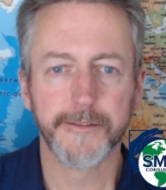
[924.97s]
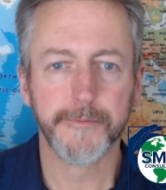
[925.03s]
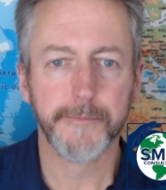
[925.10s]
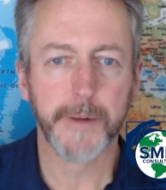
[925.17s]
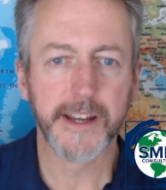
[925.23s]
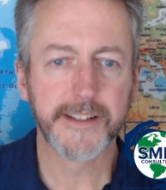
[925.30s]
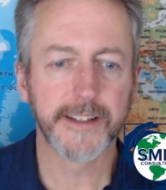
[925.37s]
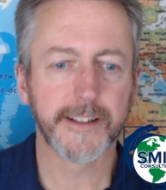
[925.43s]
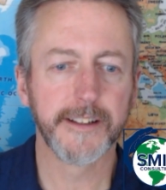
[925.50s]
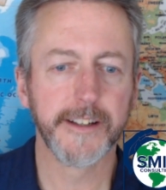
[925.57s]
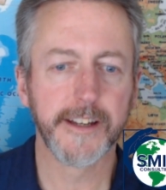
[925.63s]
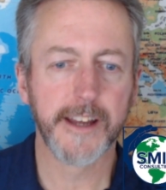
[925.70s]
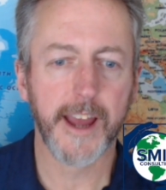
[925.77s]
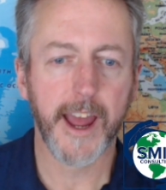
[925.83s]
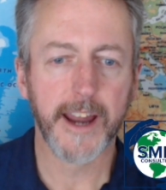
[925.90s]

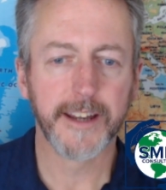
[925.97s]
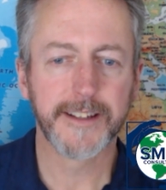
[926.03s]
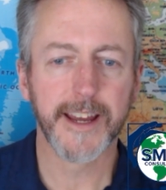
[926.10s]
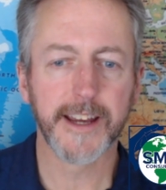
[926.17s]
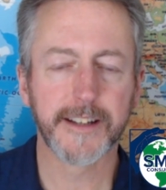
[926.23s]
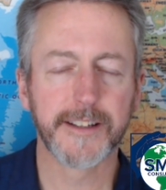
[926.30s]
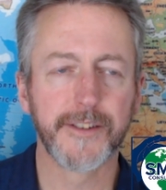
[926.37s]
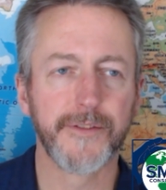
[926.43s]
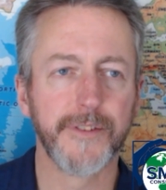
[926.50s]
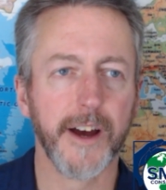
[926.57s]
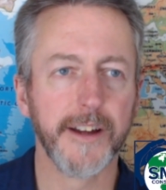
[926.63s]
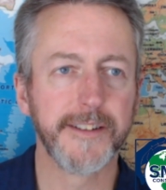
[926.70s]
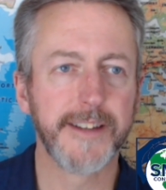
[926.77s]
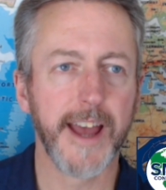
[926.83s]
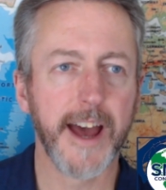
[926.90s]
basically, and it takes
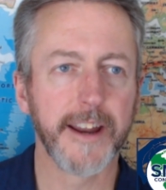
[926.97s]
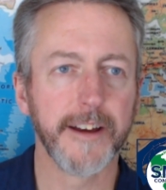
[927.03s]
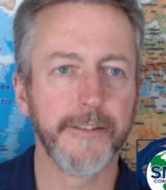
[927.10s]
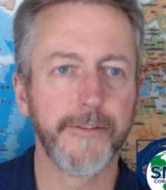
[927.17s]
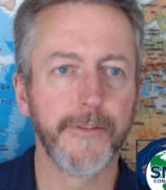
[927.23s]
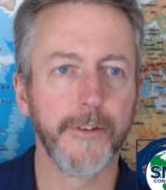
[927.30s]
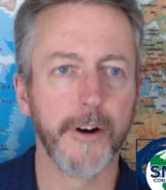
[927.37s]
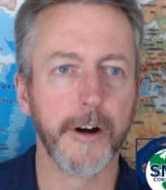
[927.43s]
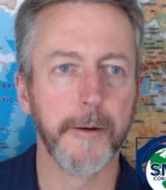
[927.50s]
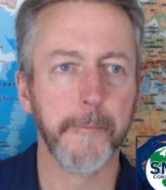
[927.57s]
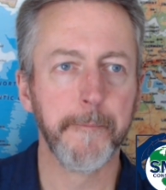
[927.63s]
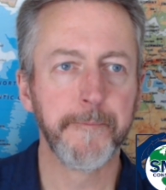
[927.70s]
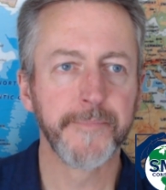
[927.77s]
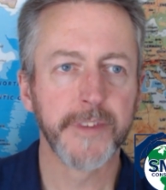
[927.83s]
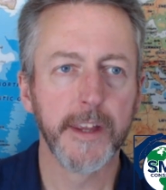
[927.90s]
data
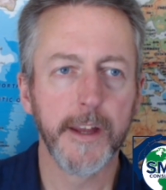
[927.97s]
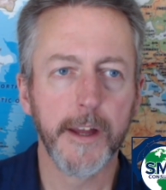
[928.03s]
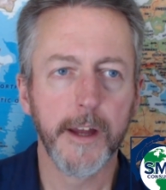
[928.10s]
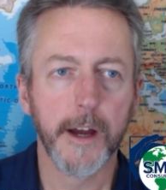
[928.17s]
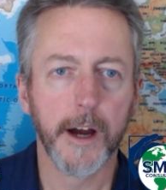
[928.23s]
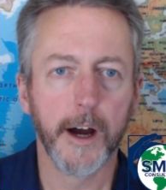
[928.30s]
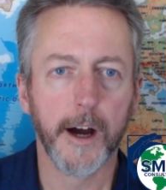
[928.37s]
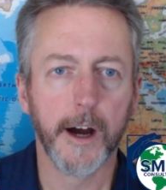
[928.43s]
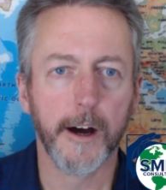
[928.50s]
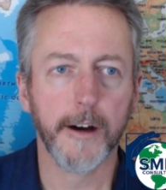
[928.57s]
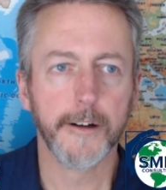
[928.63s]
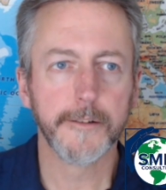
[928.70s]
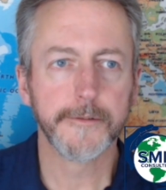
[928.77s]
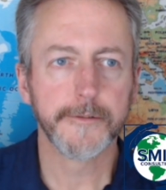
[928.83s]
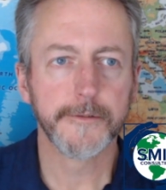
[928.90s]
from
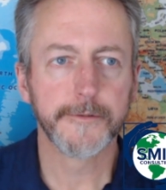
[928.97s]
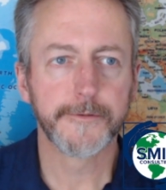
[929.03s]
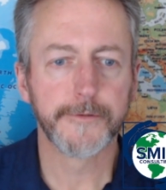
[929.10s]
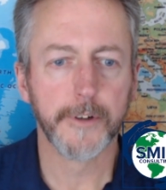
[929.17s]
this